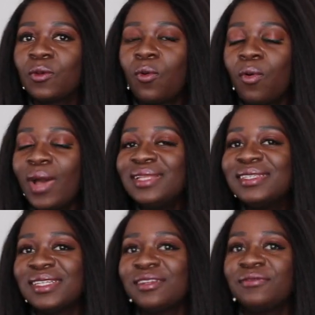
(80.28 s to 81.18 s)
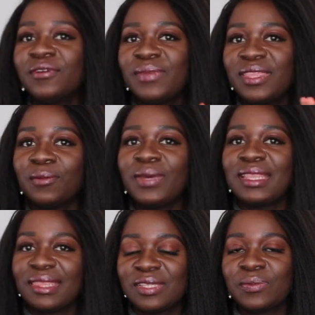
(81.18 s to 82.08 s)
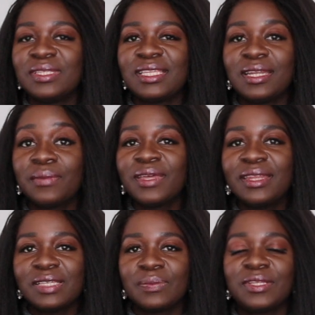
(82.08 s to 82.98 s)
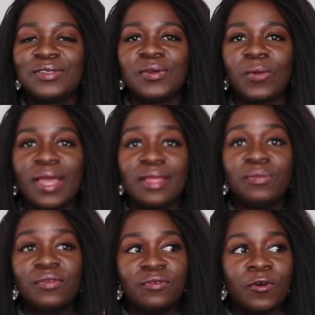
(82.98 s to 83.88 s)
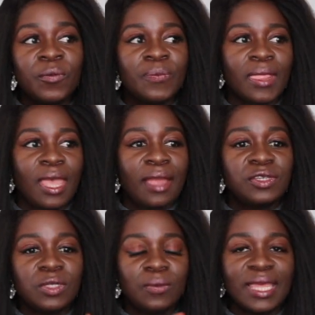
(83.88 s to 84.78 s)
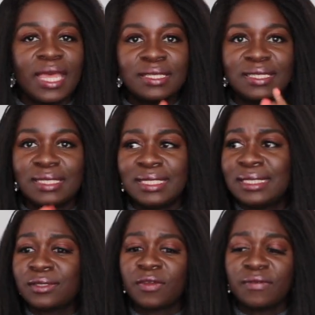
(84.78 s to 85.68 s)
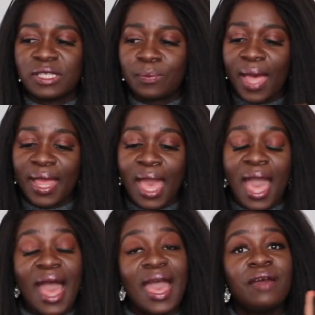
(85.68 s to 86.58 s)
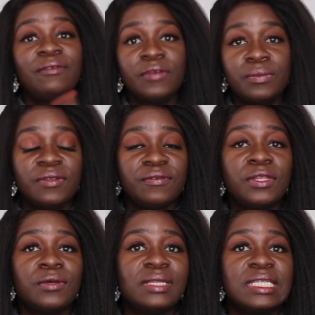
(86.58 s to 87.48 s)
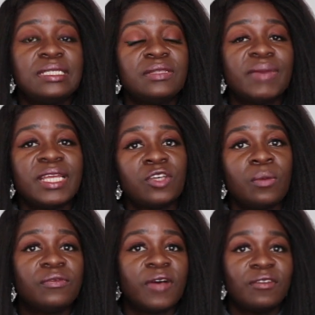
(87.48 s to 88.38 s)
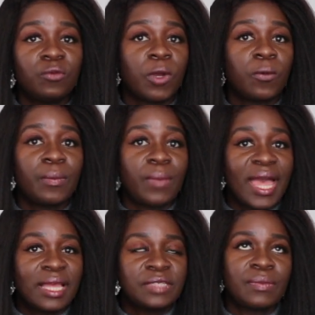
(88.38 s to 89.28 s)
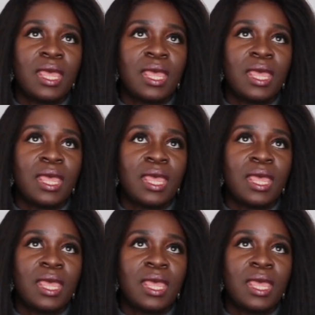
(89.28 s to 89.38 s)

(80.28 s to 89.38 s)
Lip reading: quite did it for me the way this one did, and I'm going to explain to you why. And before actually we get into the details of this bag, I have filmed a video listing my top 5 workwear bags.